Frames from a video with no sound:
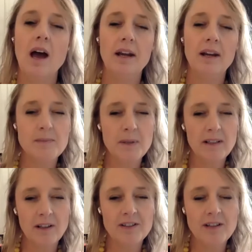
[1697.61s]
And I spend a
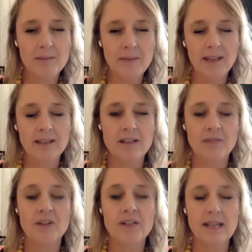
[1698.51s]
lot of time making
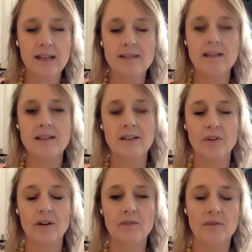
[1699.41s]
different teas at
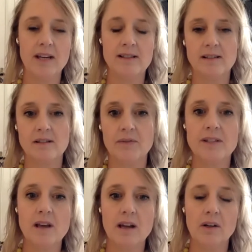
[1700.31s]
different phases of the
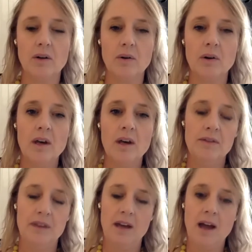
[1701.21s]
cycle
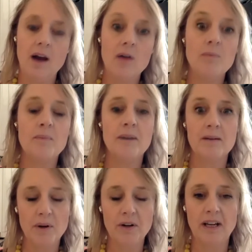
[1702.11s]
that help my
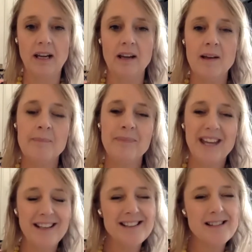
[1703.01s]
body.
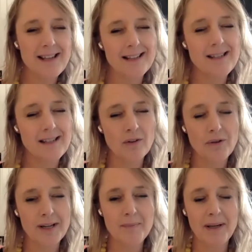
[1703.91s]
And it's
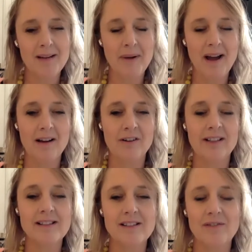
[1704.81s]
incredibly
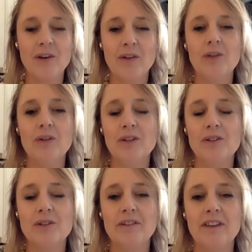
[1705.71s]
empowering to feel that you can
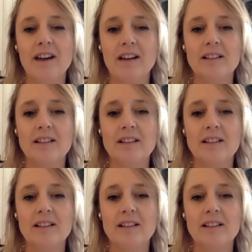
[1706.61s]
do that.